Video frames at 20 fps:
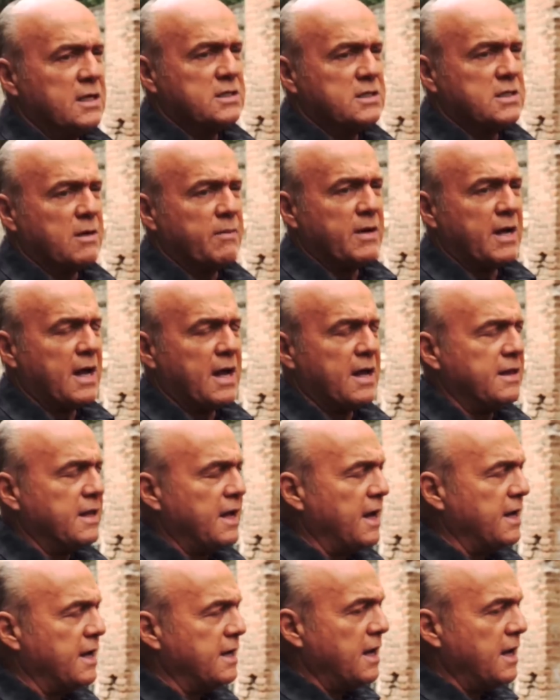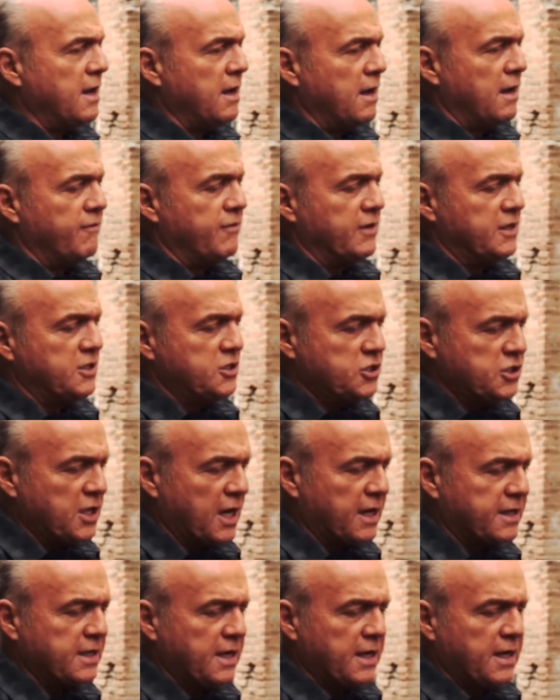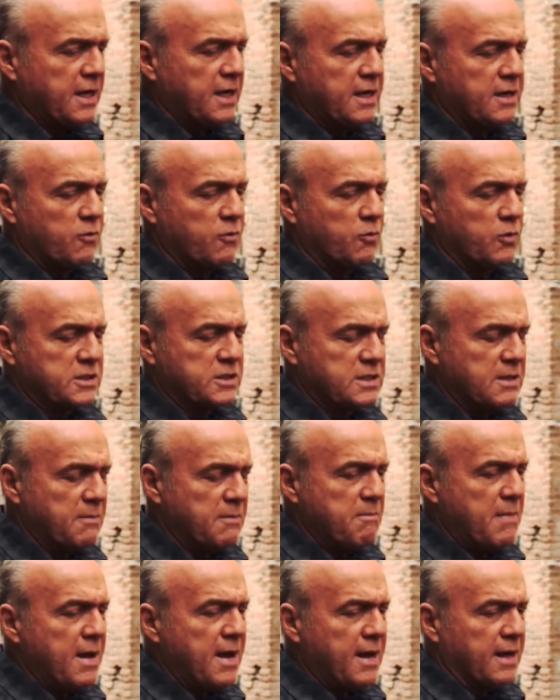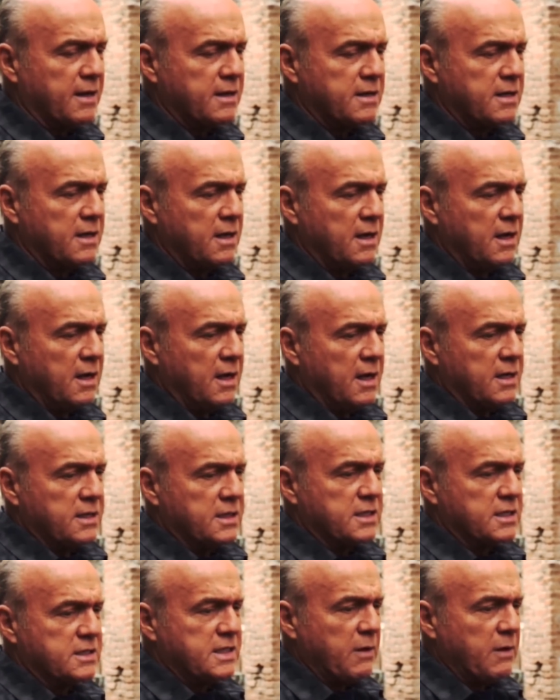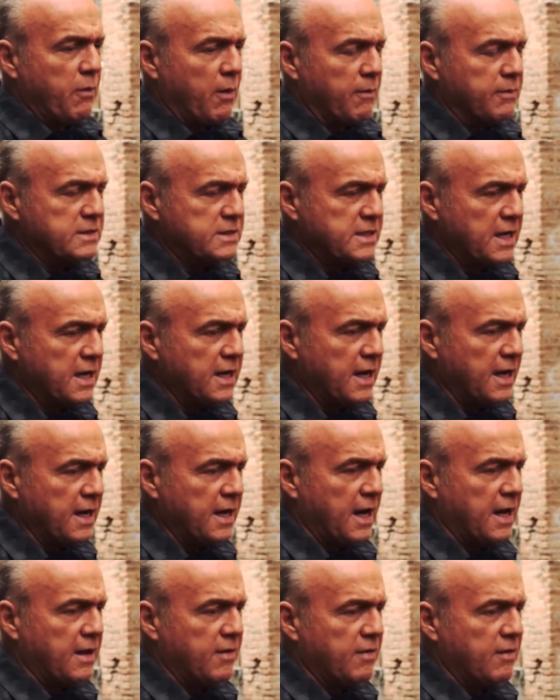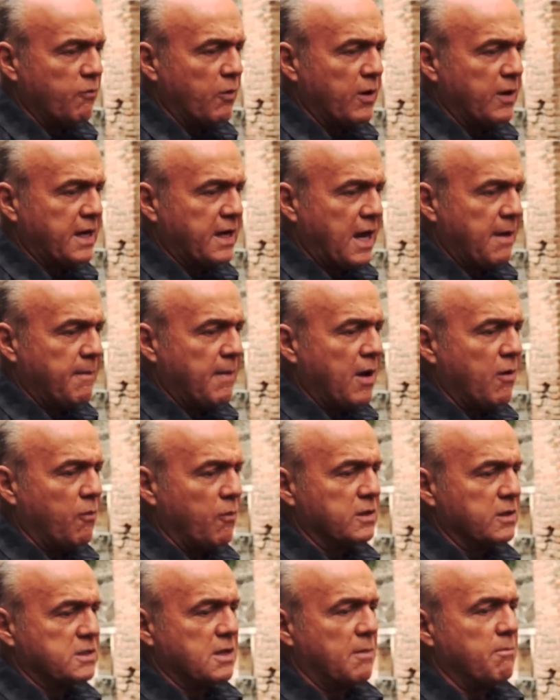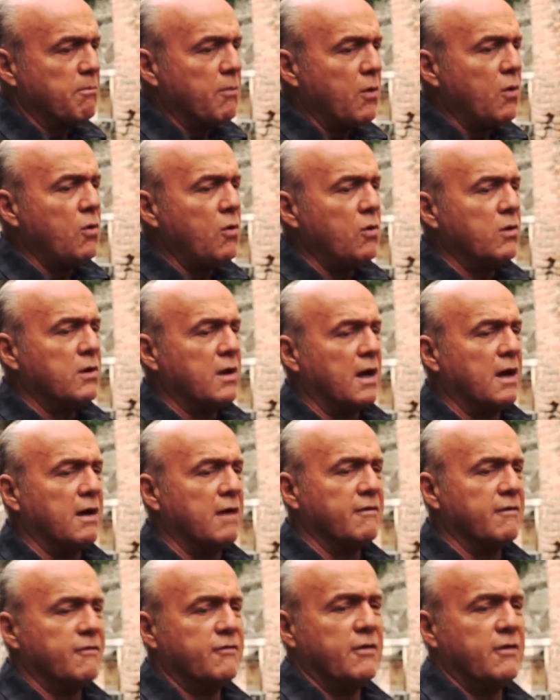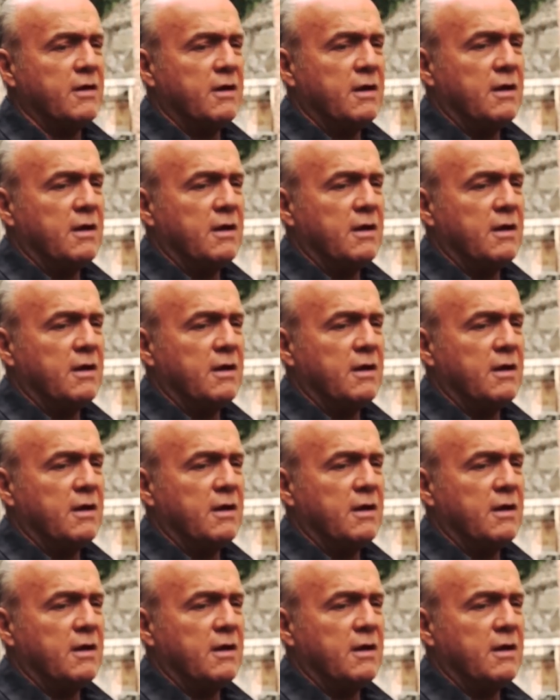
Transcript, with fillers: someone had the idea of injecting it with cement to see what was in it, and what came out was a mold of,